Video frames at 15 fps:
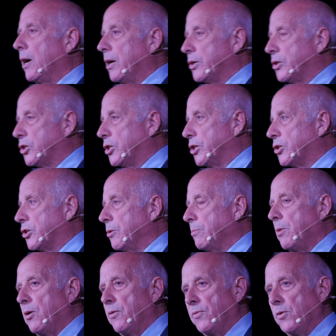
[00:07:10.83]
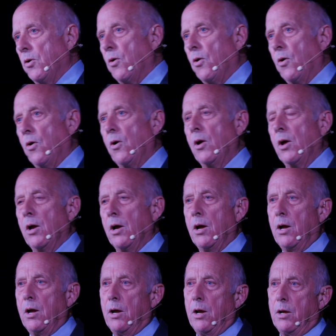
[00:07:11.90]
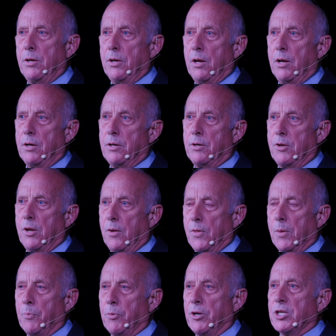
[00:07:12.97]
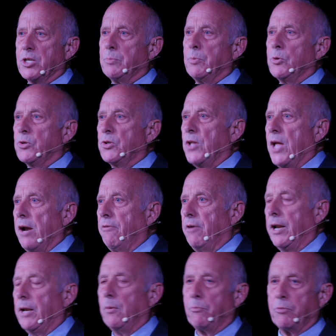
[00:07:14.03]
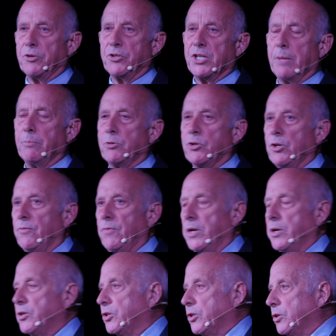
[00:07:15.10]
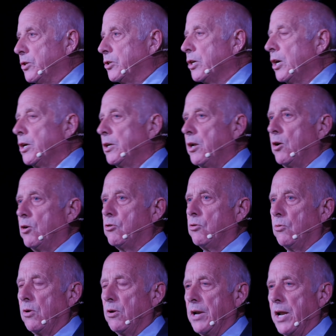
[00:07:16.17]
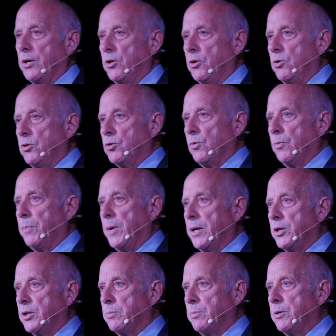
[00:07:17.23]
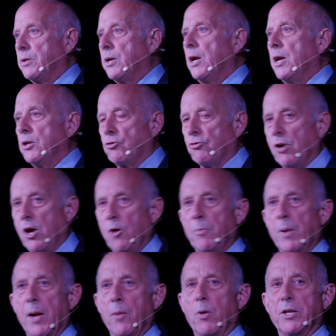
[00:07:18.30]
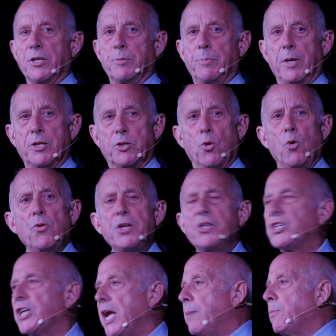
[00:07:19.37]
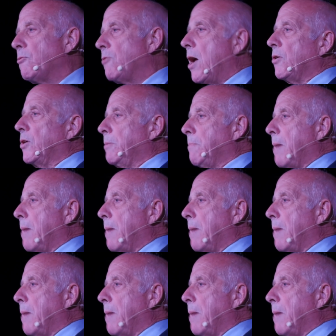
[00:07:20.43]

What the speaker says: system of law and the principles therein: presumption of innocence, no cruel and unusual punishment, trial by one's peers. All this came around in